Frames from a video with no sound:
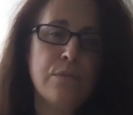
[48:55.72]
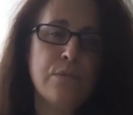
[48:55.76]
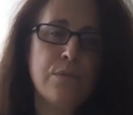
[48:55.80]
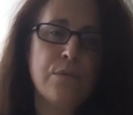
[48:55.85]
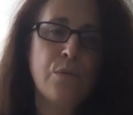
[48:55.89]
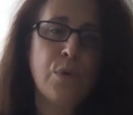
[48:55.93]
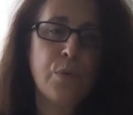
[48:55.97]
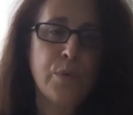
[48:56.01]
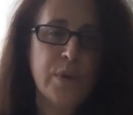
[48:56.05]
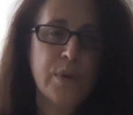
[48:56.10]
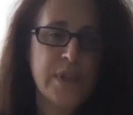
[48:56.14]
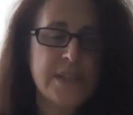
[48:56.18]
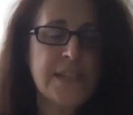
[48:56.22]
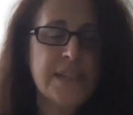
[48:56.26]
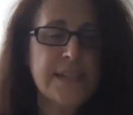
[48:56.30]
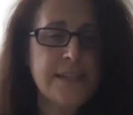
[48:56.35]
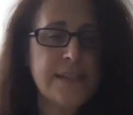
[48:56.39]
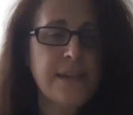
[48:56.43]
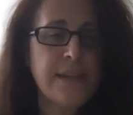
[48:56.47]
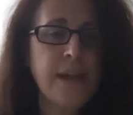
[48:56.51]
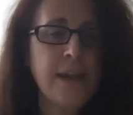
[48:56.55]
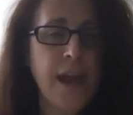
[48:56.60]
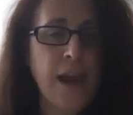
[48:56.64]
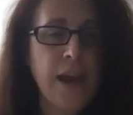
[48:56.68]
what we see
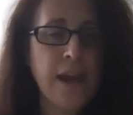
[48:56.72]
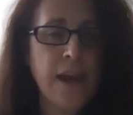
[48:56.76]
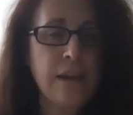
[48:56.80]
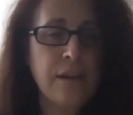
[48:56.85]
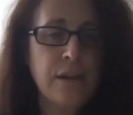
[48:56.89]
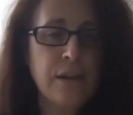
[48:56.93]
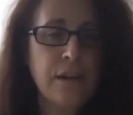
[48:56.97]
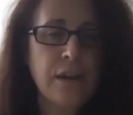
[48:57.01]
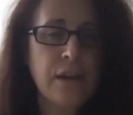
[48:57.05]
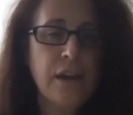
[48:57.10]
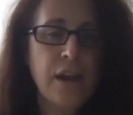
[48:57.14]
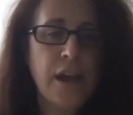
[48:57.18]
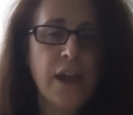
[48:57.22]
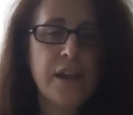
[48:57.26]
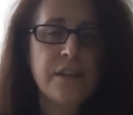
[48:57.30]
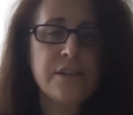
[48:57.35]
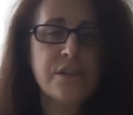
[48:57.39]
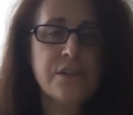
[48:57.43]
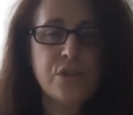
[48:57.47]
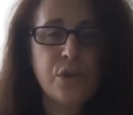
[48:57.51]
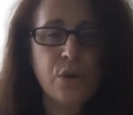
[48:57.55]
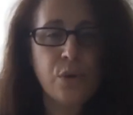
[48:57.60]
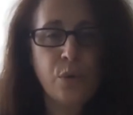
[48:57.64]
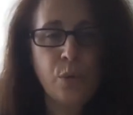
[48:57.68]
today. And
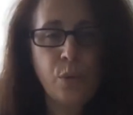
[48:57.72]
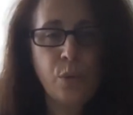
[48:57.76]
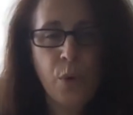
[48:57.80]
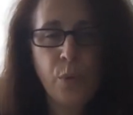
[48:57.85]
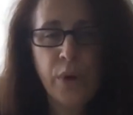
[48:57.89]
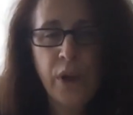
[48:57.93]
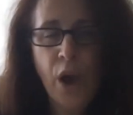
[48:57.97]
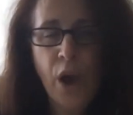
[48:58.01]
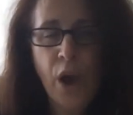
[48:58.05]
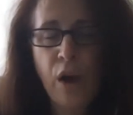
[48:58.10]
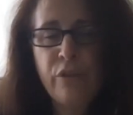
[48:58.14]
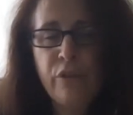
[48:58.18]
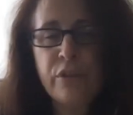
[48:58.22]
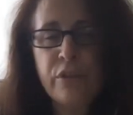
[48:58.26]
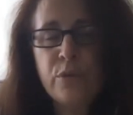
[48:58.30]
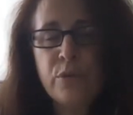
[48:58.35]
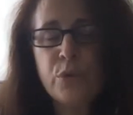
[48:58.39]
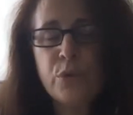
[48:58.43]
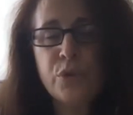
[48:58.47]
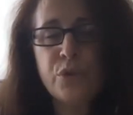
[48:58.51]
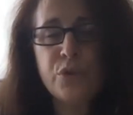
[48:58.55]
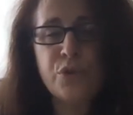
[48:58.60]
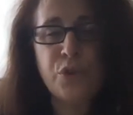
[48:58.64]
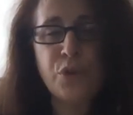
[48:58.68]
so what we often
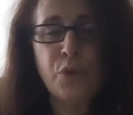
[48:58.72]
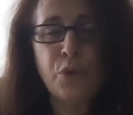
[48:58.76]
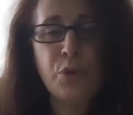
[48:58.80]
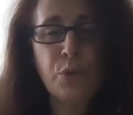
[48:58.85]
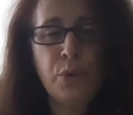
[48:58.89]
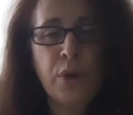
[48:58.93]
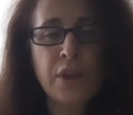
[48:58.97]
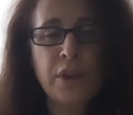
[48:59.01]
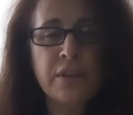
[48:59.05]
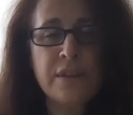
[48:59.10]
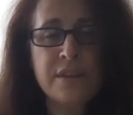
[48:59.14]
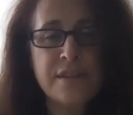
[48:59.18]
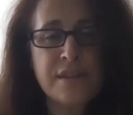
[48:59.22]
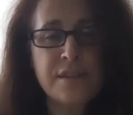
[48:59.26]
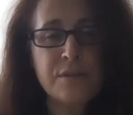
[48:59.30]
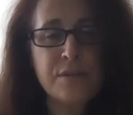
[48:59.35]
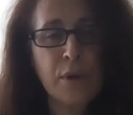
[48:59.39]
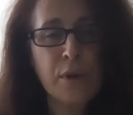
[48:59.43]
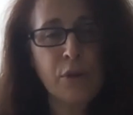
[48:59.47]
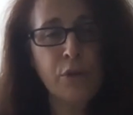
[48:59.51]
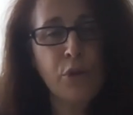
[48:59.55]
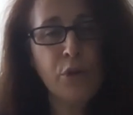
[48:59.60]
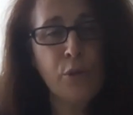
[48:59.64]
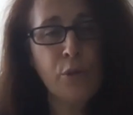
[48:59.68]
will do, and this has
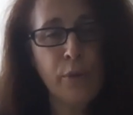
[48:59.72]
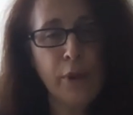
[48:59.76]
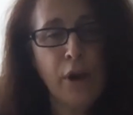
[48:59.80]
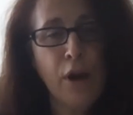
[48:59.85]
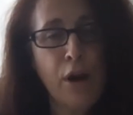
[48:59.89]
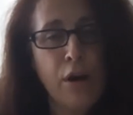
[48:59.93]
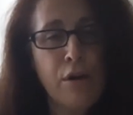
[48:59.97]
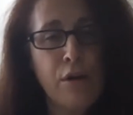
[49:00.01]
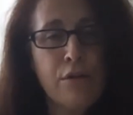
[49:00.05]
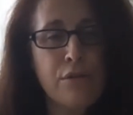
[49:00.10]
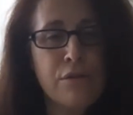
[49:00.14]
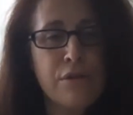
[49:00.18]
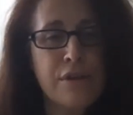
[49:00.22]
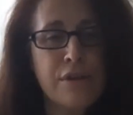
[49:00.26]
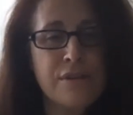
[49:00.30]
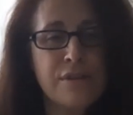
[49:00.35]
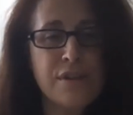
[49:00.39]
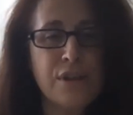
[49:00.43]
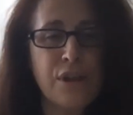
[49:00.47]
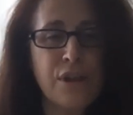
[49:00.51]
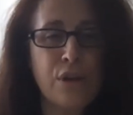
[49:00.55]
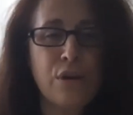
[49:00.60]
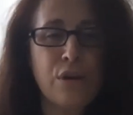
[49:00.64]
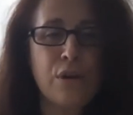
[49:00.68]
been a little bit harder
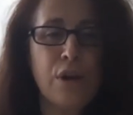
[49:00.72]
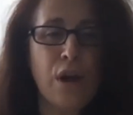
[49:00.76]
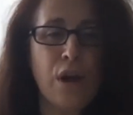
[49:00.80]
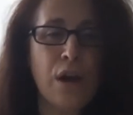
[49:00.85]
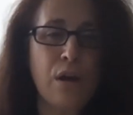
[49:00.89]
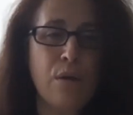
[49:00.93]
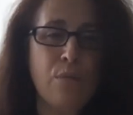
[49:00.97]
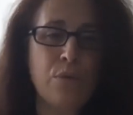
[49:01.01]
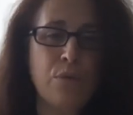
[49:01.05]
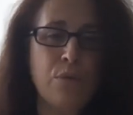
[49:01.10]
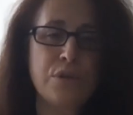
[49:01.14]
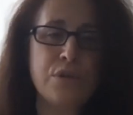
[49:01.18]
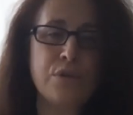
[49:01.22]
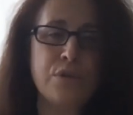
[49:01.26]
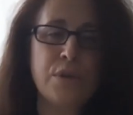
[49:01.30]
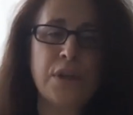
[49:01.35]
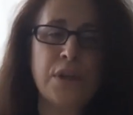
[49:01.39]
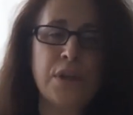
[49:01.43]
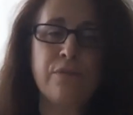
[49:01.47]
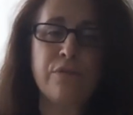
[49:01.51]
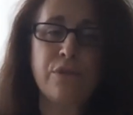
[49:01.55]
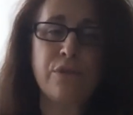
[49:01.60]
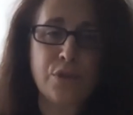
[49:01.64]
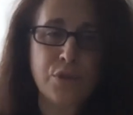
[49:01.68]
this year, we're doing
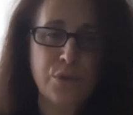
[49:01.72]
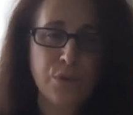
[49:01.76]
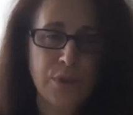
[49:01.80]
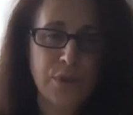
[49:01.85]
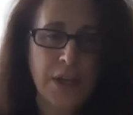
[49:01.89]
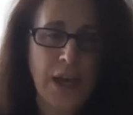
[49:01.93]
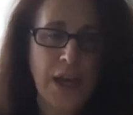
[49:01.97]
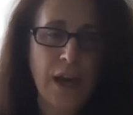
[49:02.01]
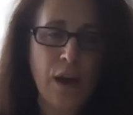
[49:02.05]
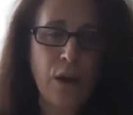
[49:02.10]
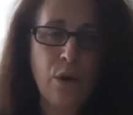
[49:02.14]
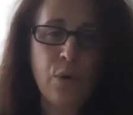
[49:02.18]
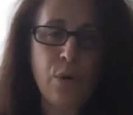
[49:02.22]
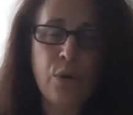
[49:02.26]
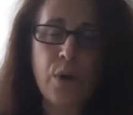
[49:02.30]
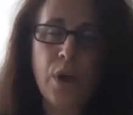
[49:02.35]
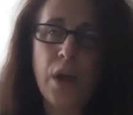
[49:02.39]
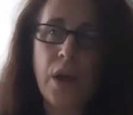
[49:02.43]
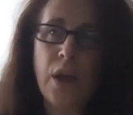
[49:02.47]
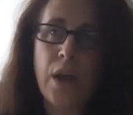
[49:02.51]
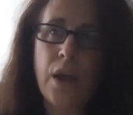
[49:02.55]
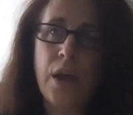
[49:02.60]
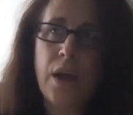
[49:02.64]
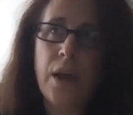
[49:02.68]
it virtually now.
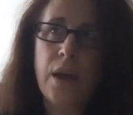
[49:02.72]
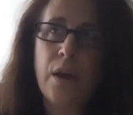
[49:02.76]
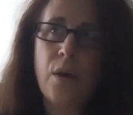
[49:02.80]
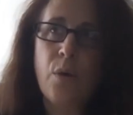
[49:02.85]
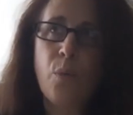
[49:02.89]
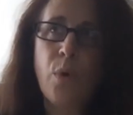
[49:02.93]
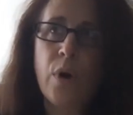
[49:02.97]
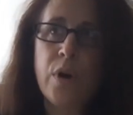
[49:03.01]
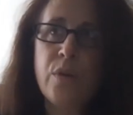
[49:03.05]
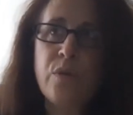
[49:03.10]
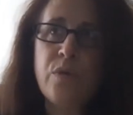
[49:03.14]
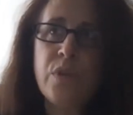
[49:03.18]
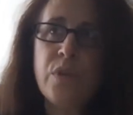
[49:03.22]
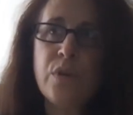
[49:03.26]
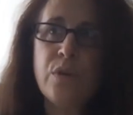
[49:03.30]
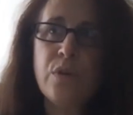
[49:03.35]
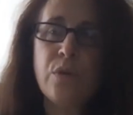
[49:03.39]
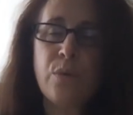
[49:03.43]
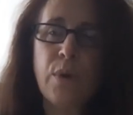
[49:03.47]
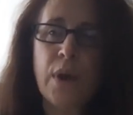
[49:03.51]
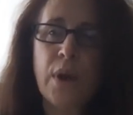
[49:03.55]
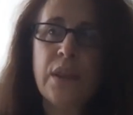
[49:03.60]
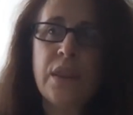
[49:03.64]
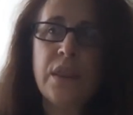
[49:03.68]
One of the
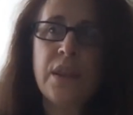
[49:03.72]
great